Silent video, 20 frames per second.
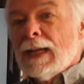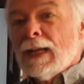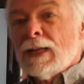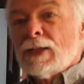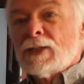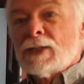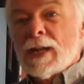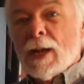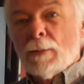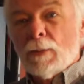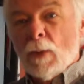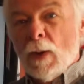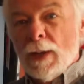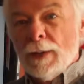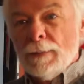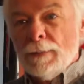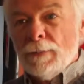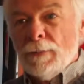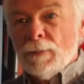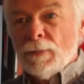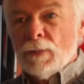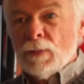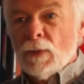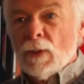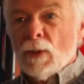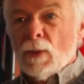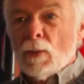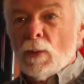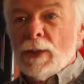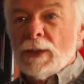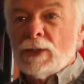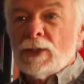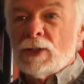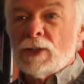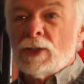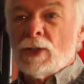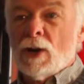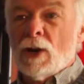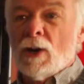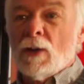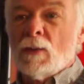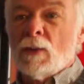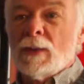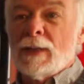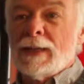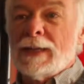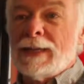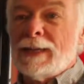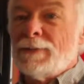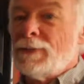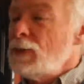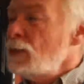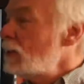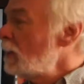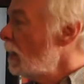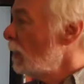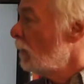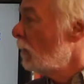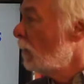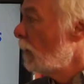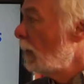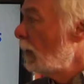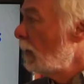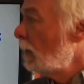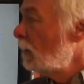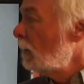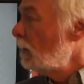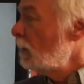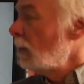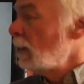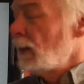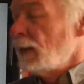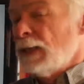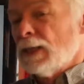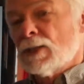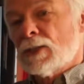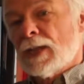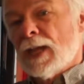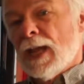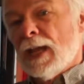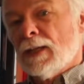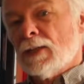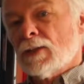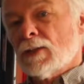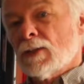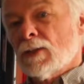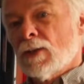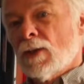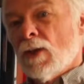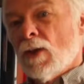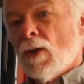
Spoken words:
Step one, we start with a given set of readings, in this case